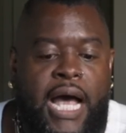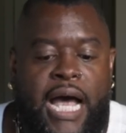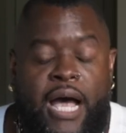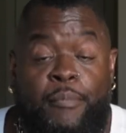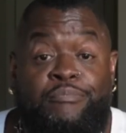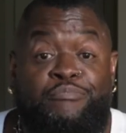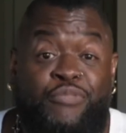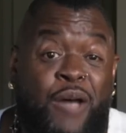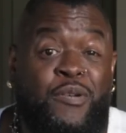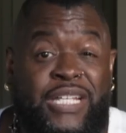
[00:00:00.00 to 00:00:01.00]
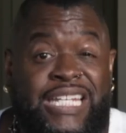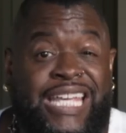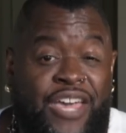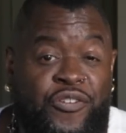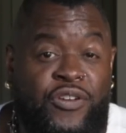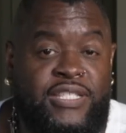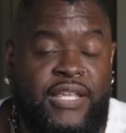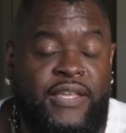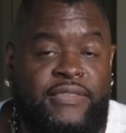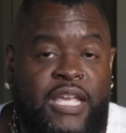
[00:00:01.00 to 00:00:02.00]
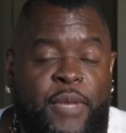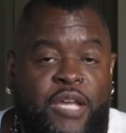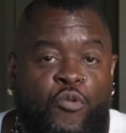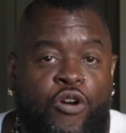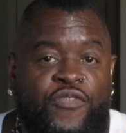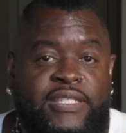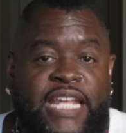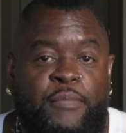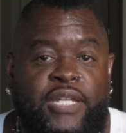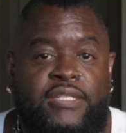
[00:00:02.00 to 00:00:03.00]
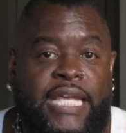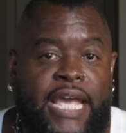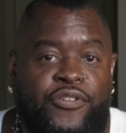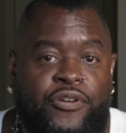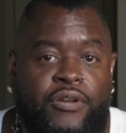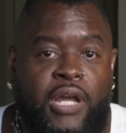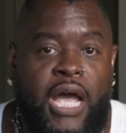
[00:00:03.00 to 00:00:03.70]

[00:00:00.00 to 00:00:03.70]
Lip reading: probably together, because I think they make more of a statement together